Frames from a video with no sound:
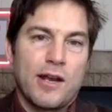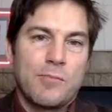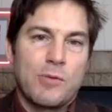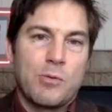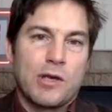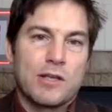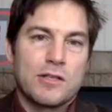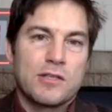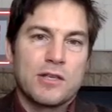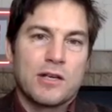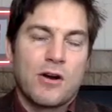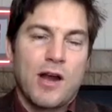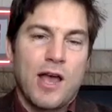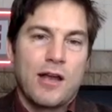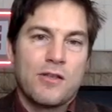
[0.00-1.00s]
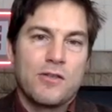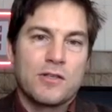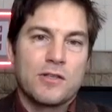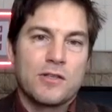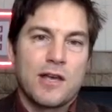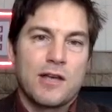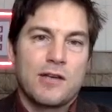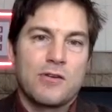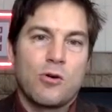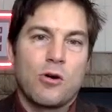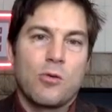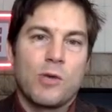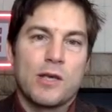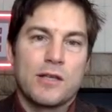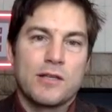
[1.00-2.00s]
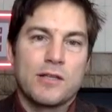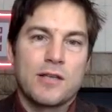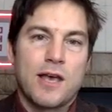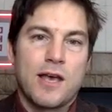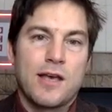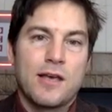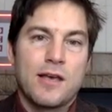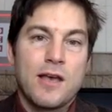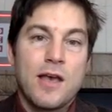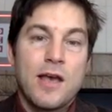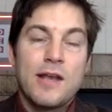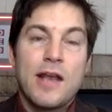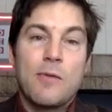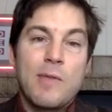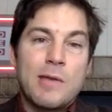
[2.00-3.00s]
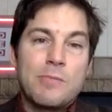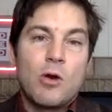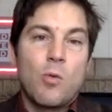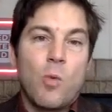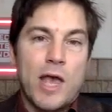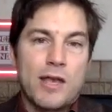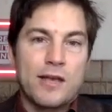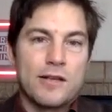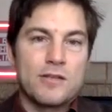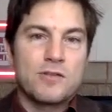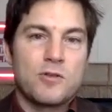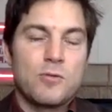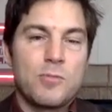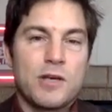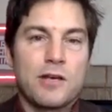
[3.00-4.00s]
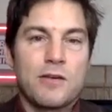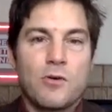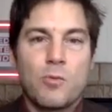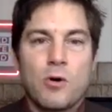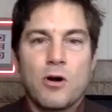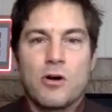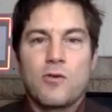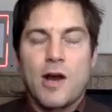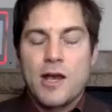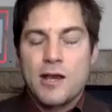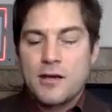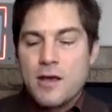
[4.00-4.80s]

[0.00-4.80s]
I mean, we can stick our head in the sand, or we can say, now maybe awaken is too big of a word, right?